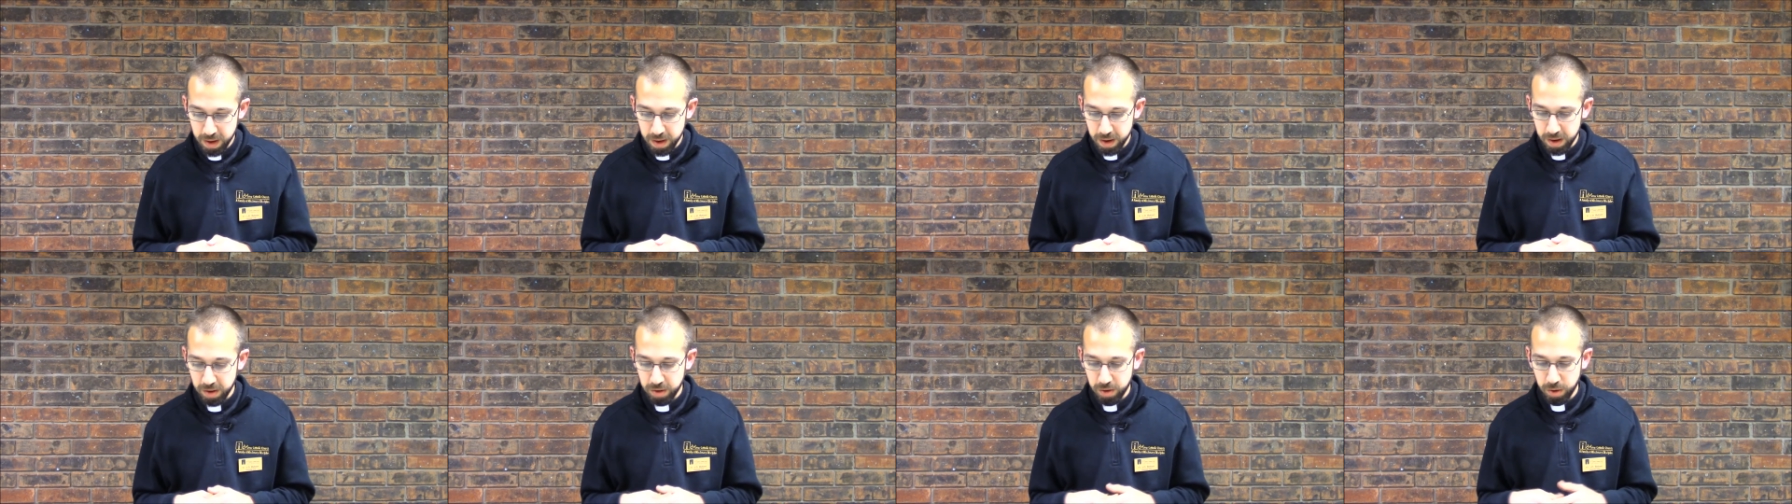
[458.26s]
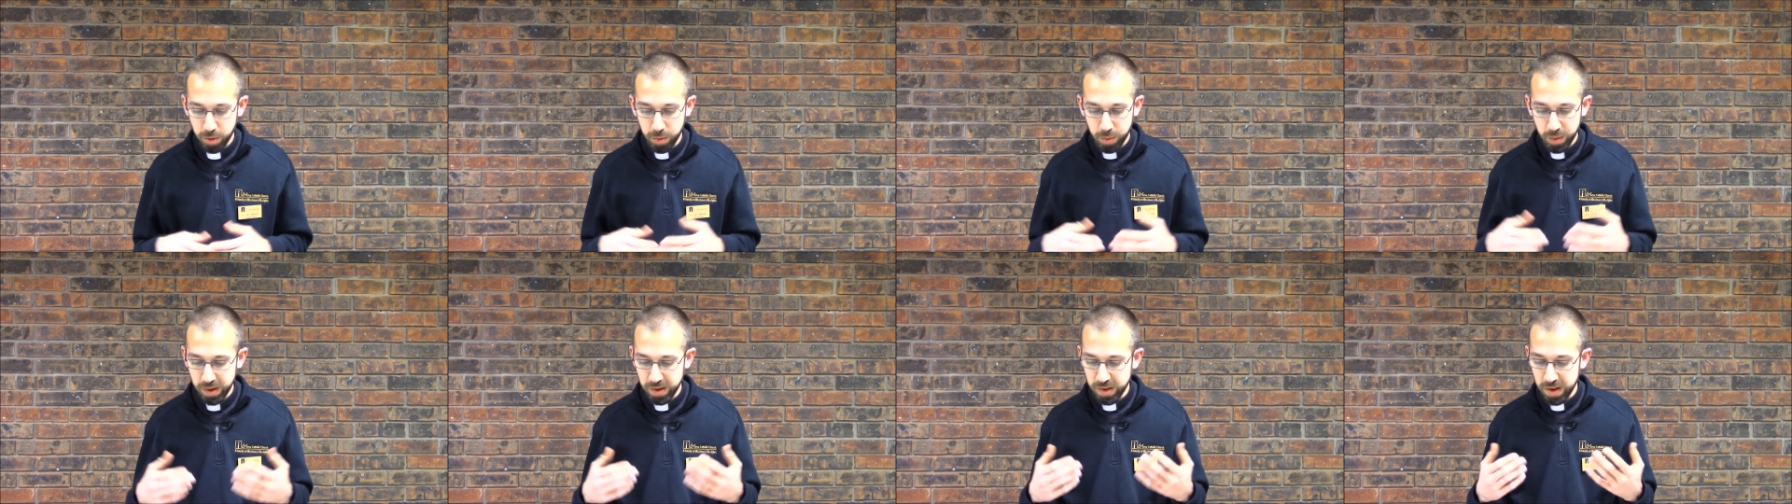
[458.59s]
And
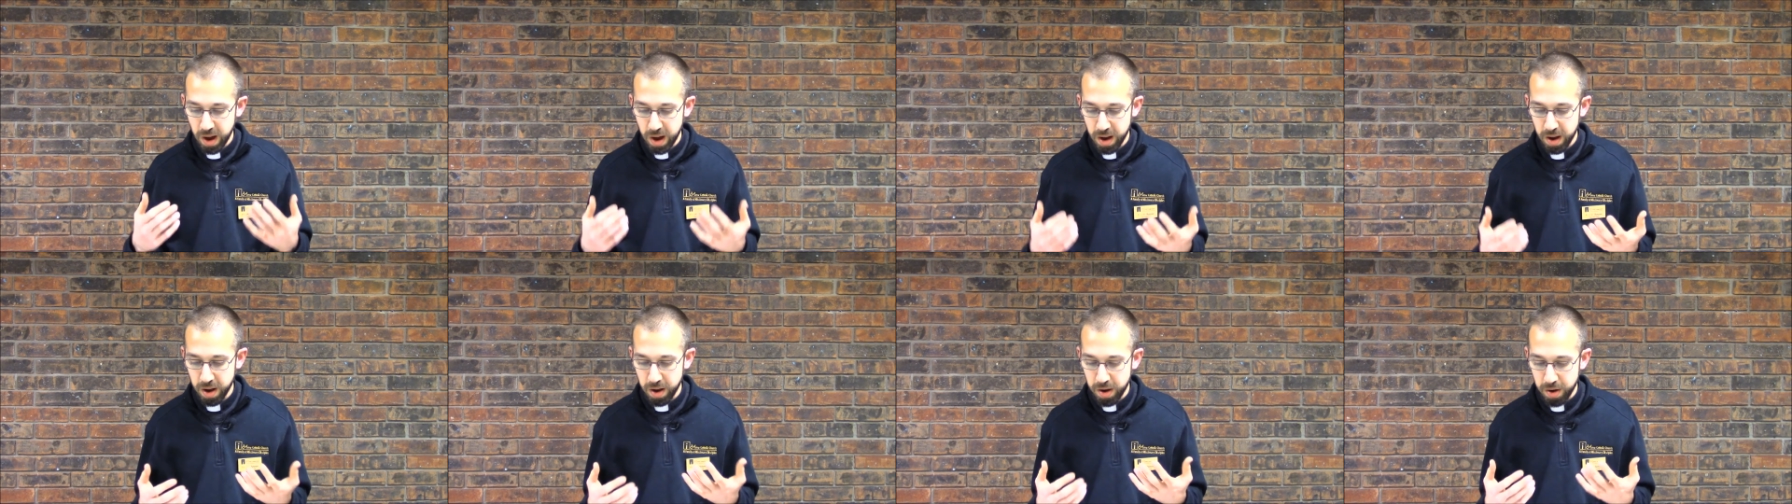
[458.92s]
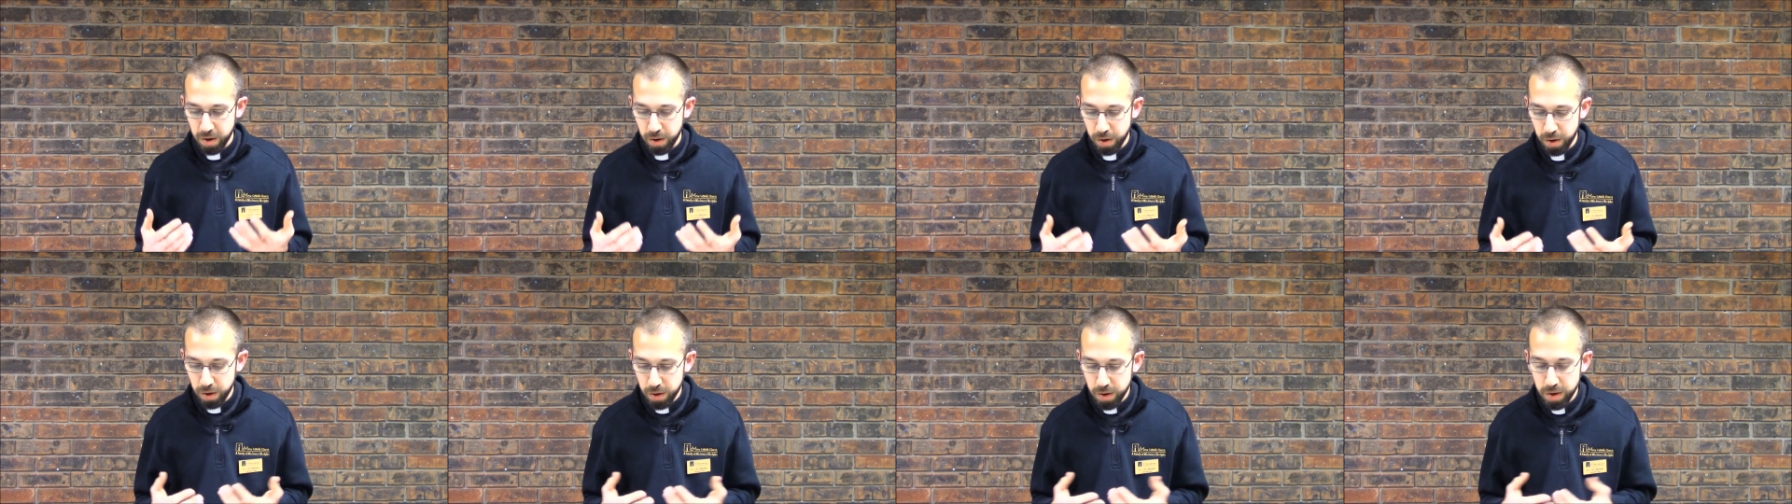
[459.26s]
so it was not
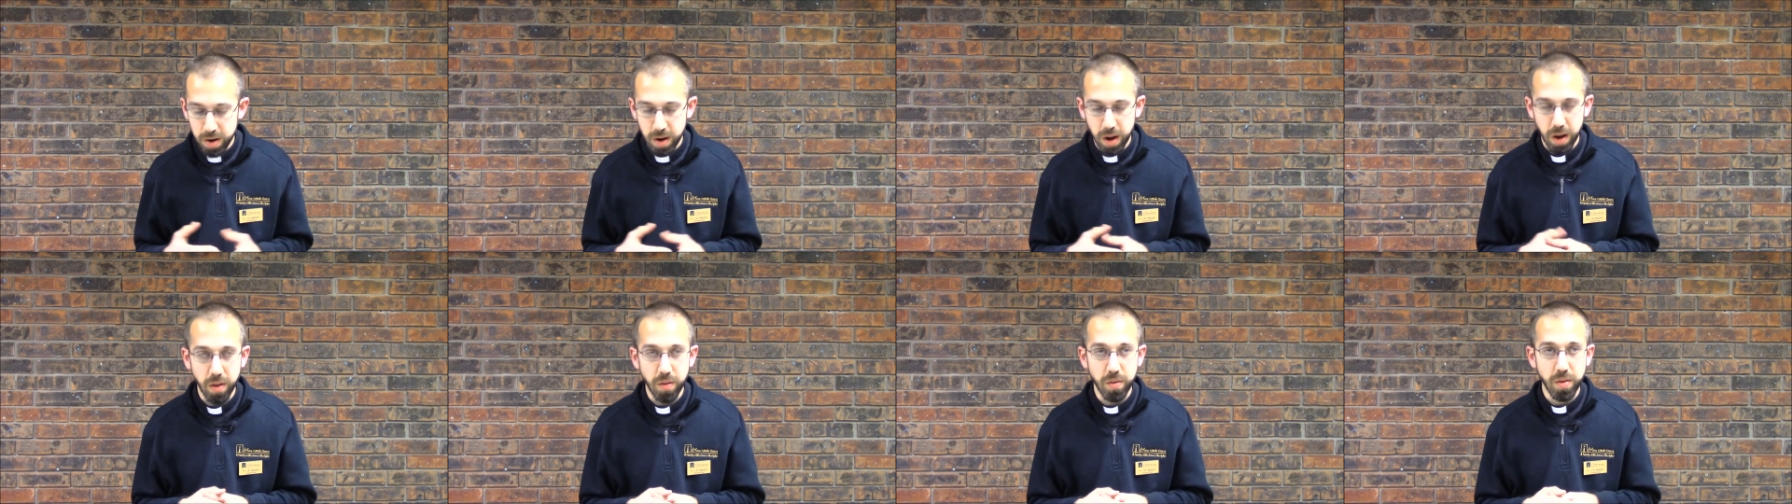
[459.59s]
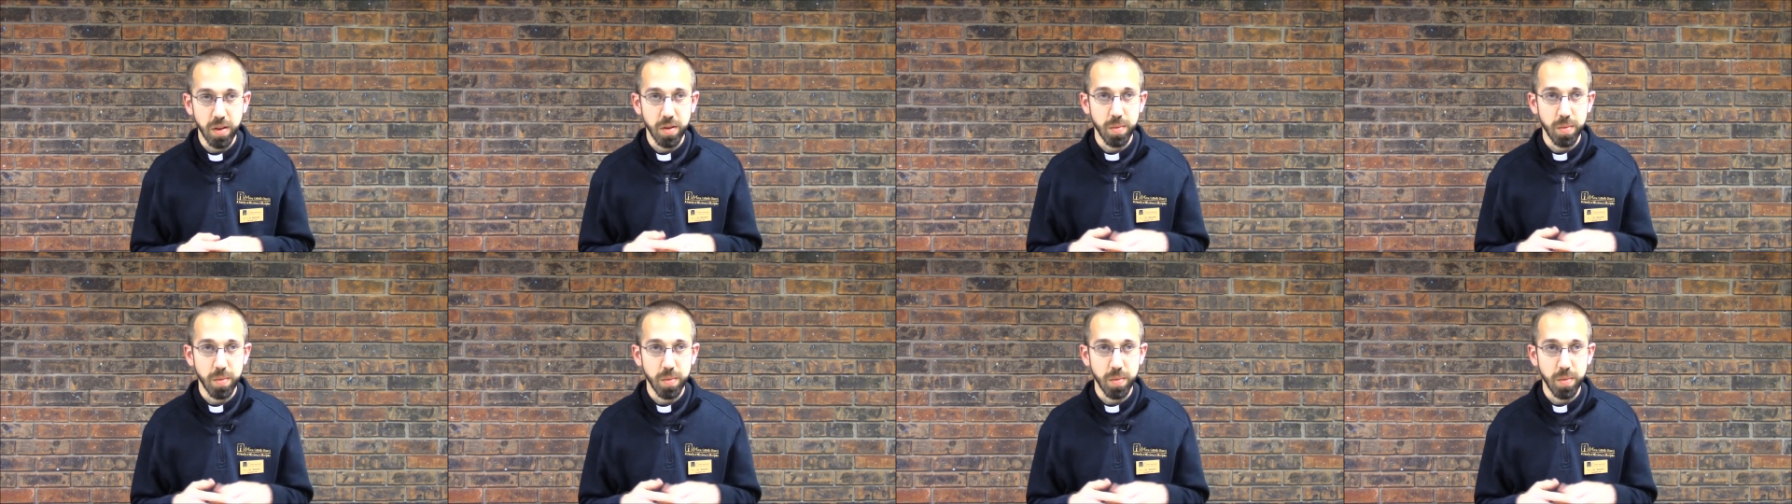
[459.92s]
unheard of,